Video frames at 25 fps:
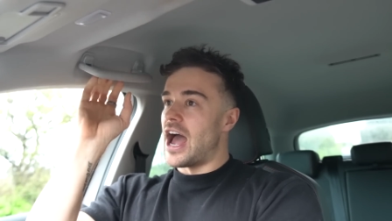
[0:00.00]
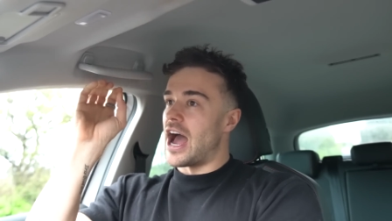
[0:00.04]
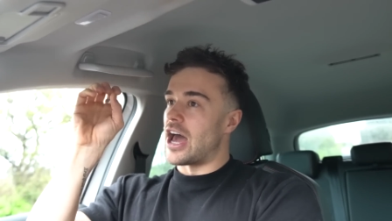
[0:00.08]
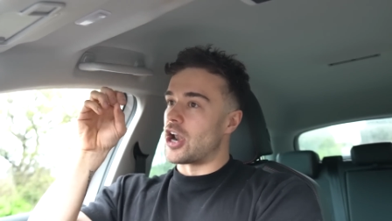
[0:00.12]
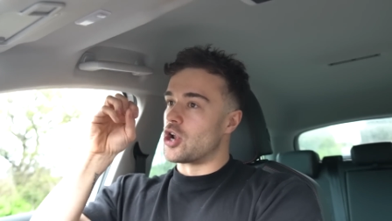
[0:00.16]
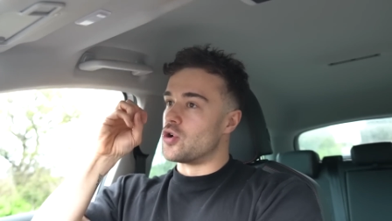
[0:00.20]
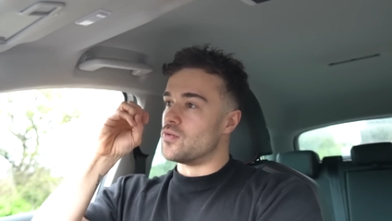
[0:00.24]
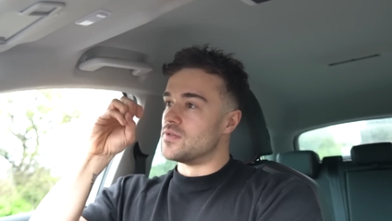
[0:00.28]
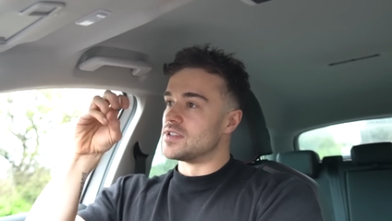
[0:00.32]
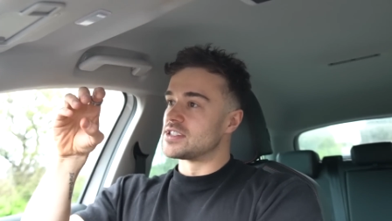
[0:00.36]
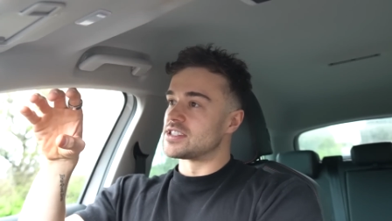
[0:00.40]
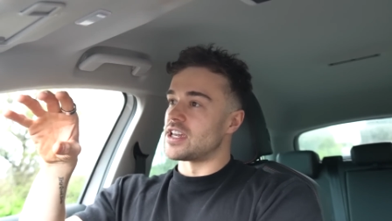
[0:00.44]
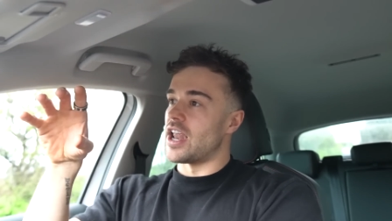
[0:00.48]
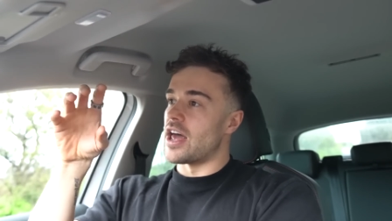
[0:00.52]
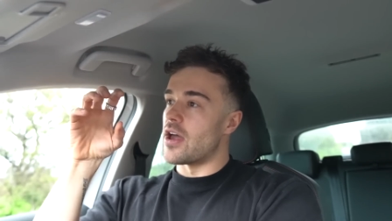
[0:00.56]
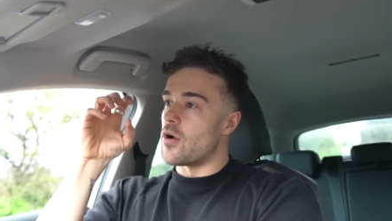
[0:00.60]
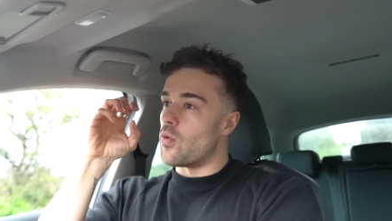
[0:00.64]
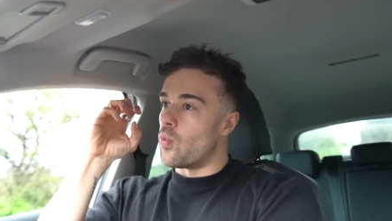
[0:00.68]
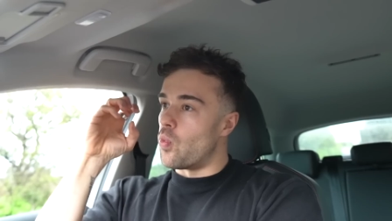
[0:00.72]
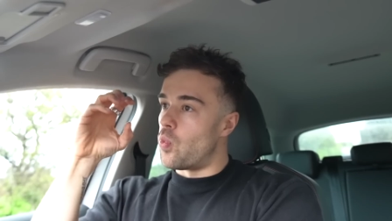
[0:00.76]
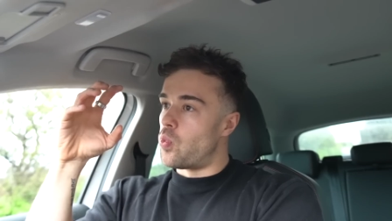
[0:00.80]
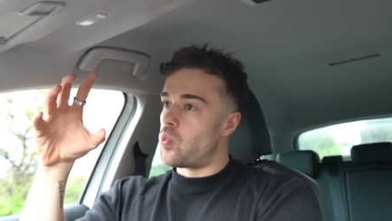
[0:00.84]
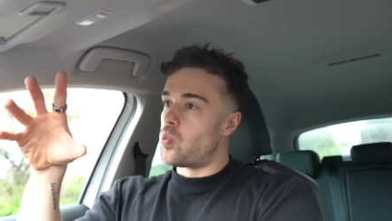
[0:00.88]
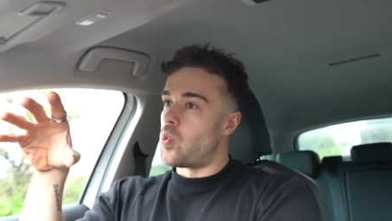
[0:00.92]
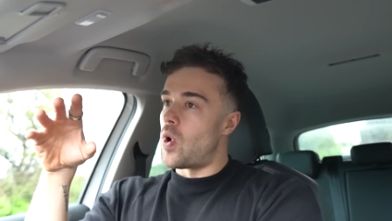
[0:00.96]
and all this like
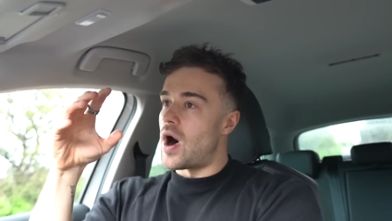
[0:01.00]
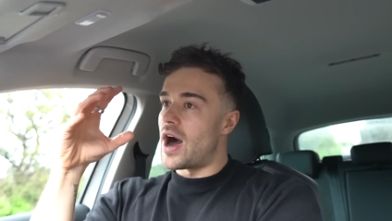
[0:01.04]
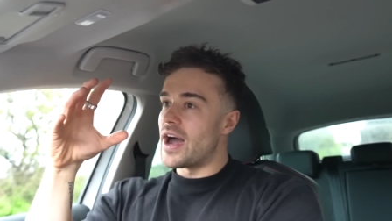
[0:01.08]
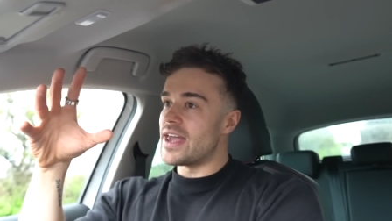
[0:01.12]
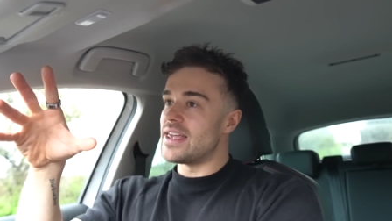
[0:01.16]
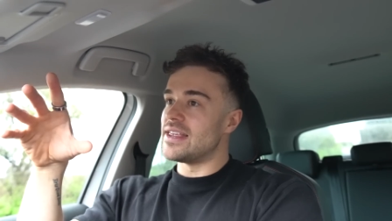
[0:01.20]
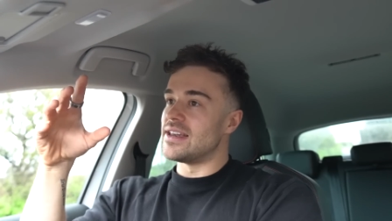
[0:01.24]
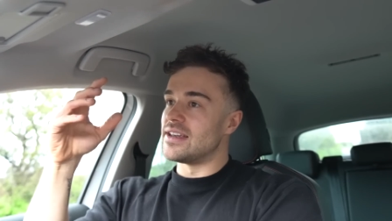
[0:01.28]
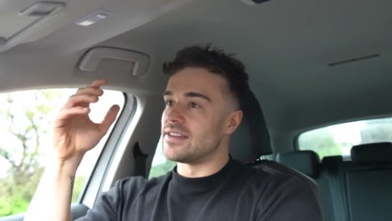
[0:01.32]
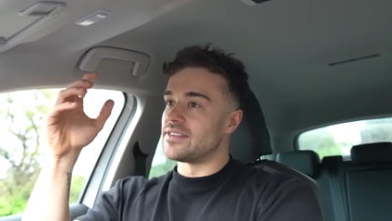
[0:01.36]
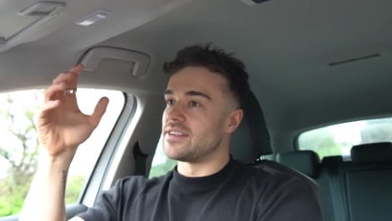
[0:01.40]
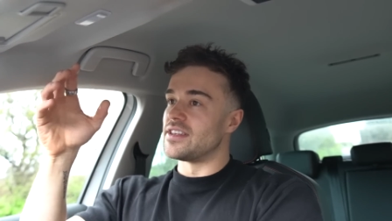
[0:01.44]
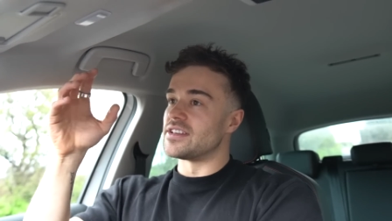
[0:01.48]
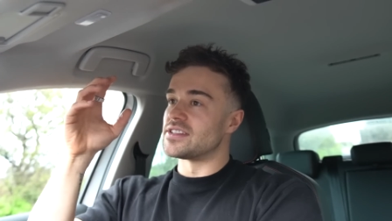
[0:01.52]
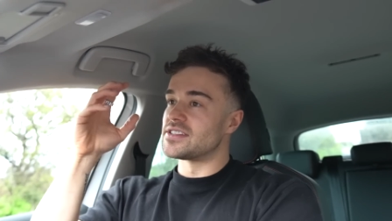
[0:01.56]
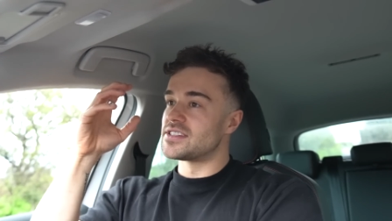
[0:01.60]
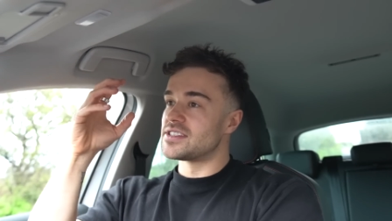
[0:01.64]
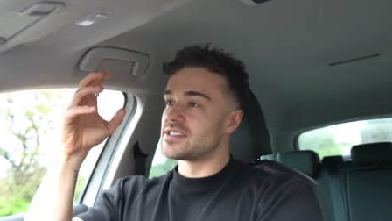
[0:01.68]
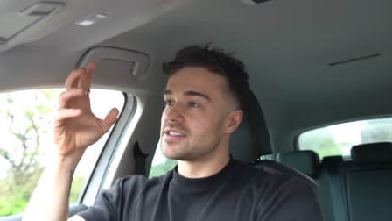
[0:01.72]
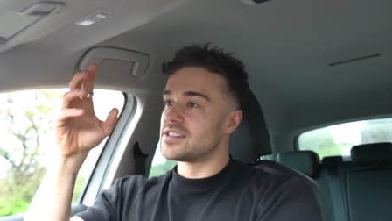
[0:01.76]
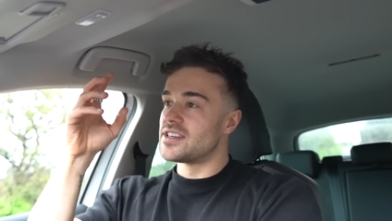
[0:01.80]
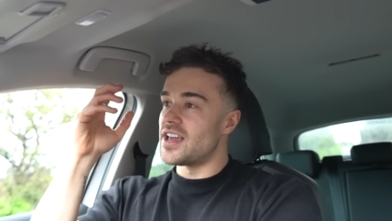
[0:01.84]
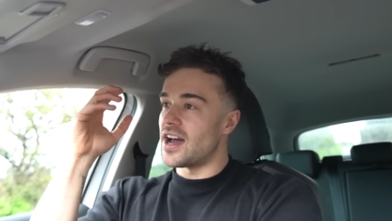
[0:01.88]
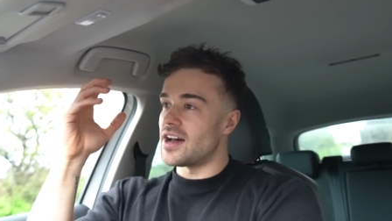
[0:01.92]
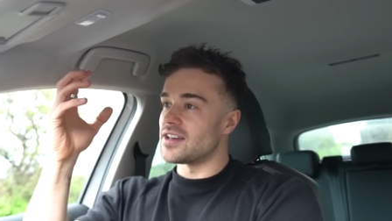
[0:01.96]
white,
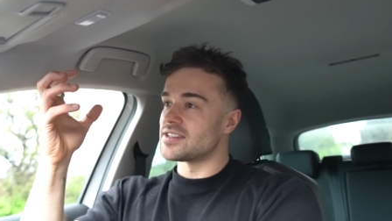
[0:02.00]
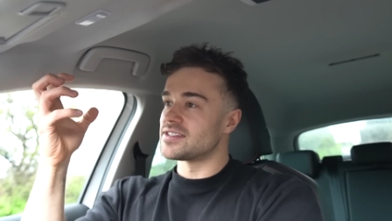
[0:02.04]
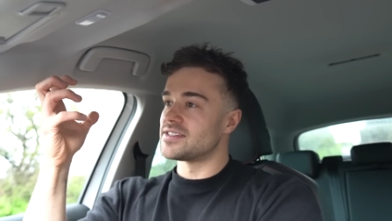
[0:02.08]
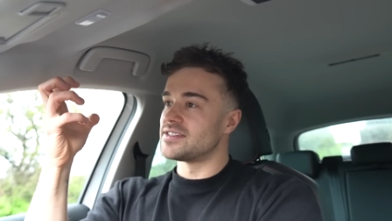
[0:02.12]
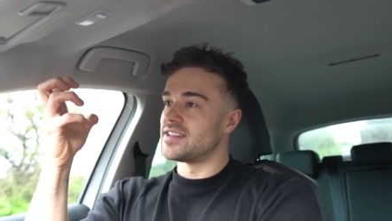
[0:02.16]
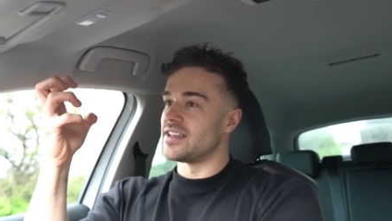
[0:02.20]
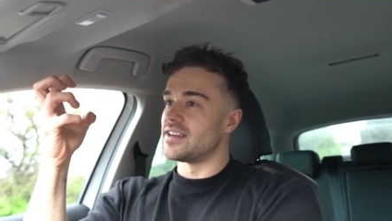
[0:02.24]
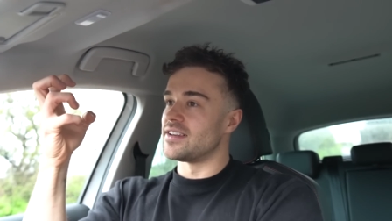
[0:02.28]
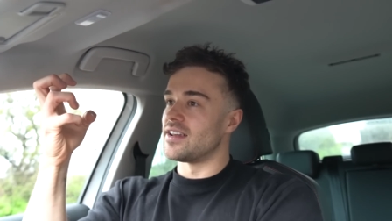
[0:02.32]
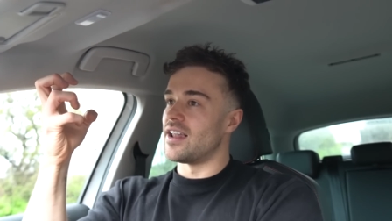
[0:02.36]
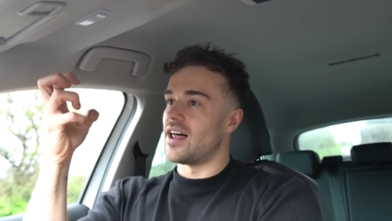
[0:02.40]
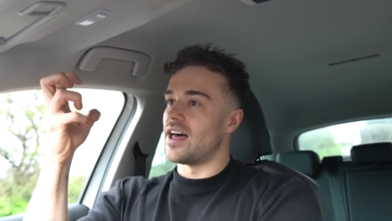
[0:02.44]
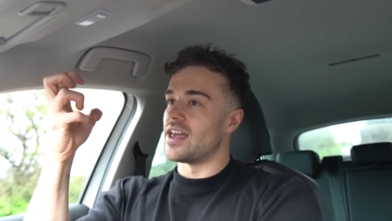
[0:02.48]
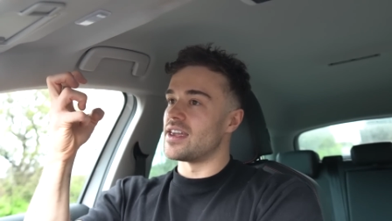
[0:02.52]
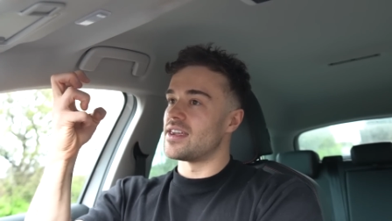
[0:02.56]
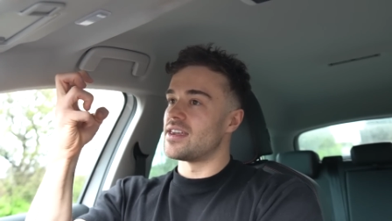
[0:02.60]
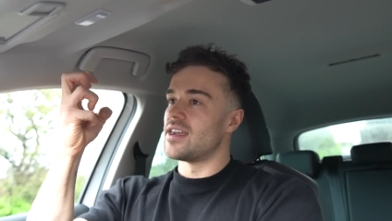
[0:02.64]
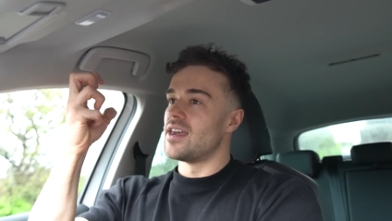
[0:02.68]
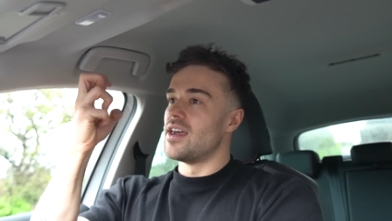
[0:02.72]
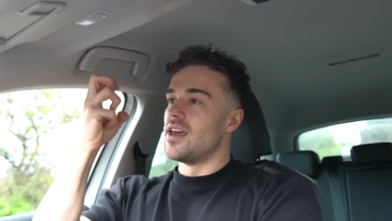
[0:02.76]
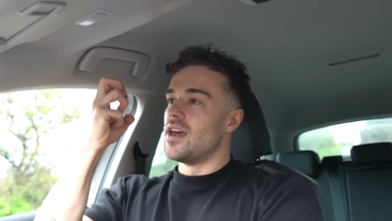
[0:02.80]
disgusting like